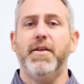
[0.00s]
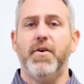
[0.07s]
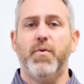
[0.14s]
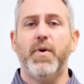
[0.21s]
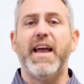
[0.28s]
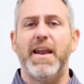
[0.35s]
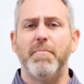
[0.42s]

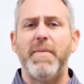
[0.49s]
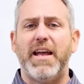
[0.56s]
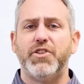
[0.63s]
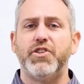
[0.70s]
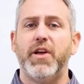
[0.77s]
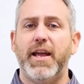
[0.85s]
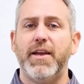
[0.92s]
we got to
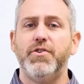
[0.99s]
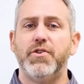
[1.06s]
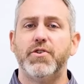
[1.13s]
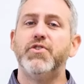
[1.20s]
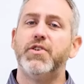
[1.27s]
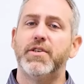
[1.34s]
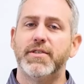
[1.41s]
make
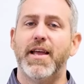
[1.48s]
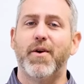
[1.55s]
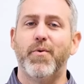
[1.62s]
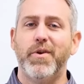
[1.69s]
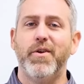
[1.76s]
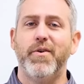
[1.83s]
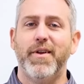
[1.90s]
changes just like
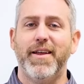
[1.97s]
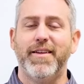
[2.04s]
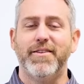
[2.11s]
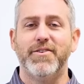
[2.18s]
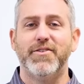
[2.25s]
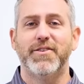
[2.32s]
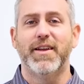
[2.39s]
we do in
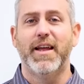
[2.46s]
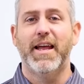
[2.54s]
English.